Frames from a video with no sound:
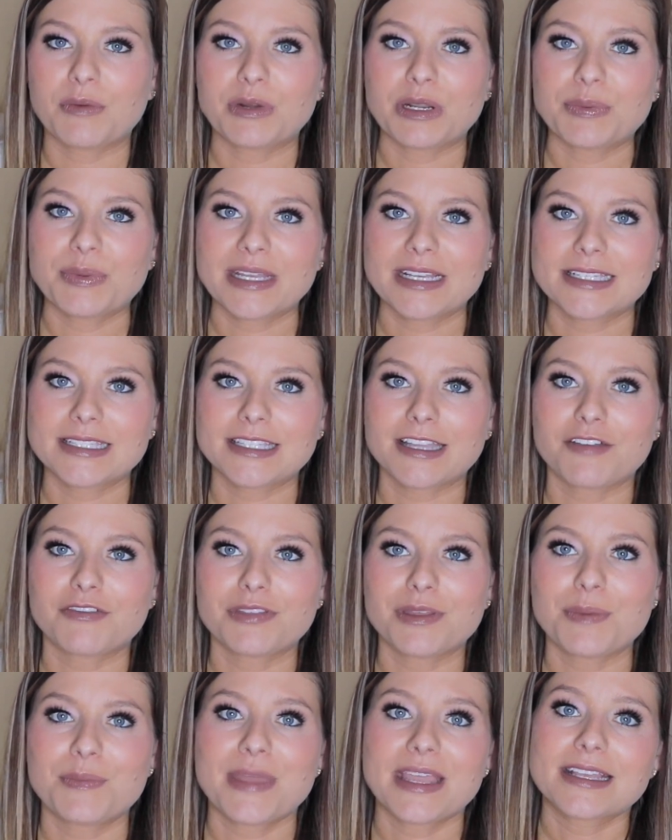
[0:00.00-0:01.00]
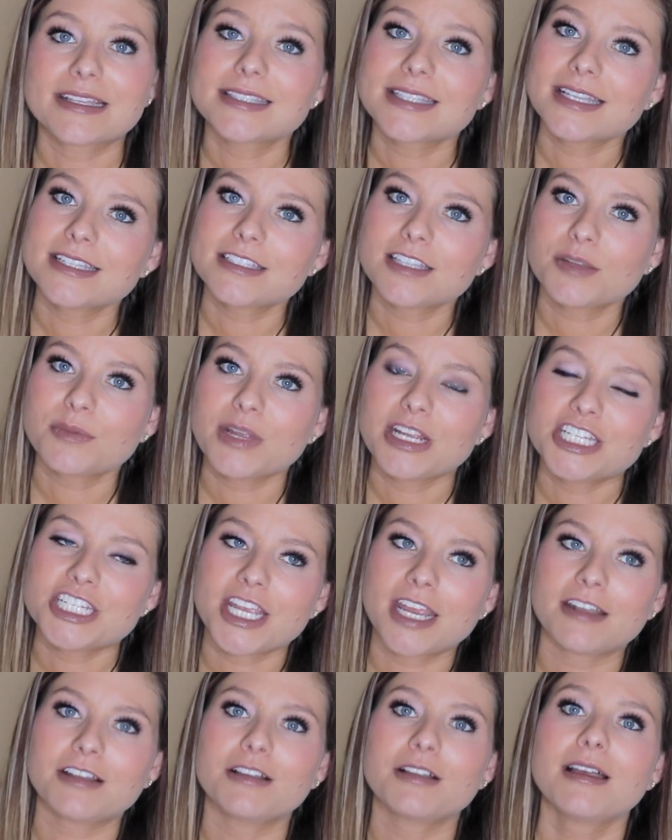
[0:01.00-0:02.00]
I wanna pick stuff that makes sense on my
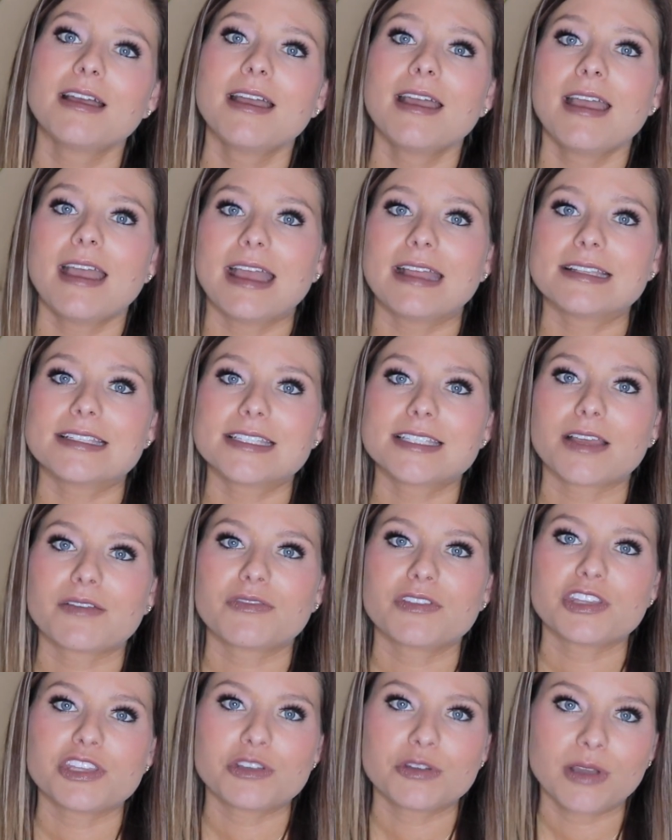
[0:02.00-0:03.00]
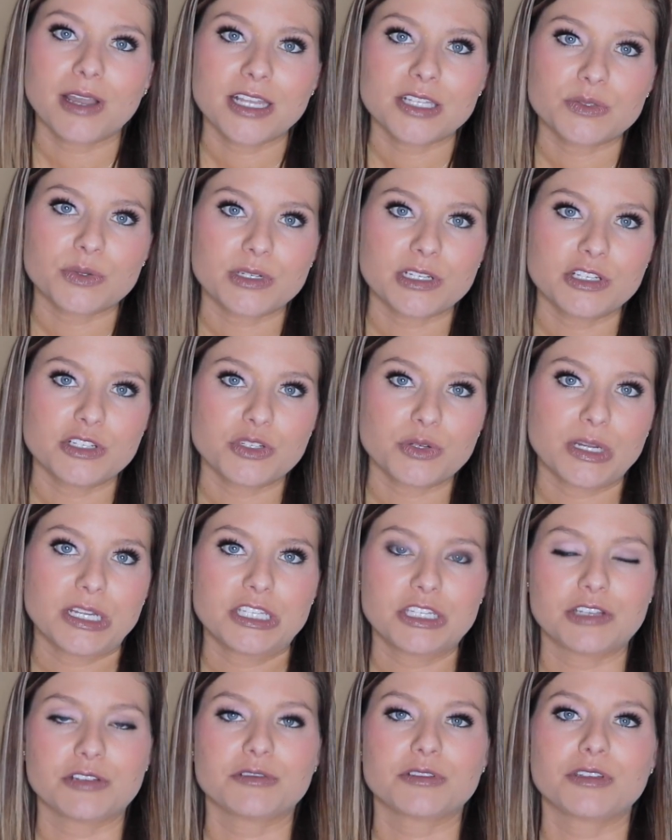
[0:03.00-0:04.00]
channel and stuff that you guys would
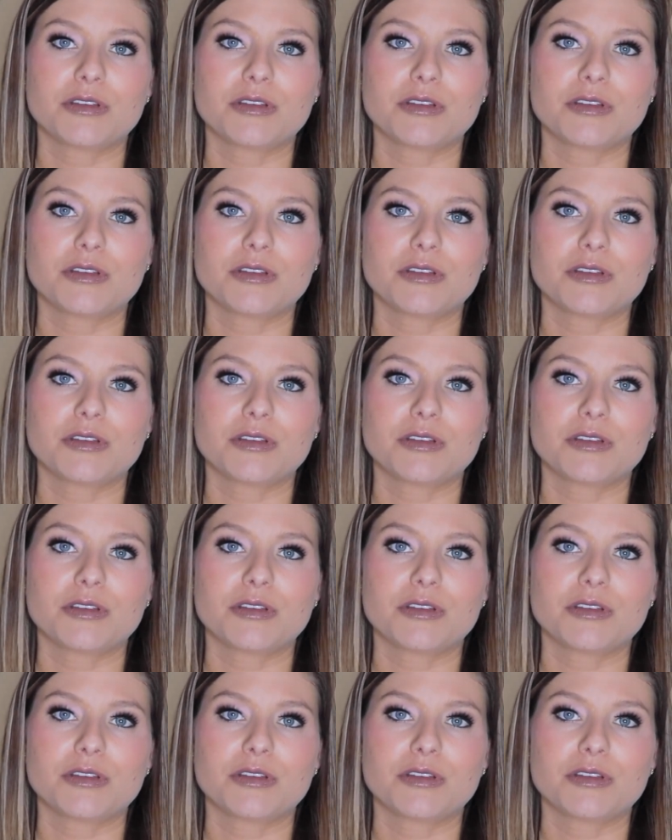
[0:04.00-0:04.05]
enjoy too.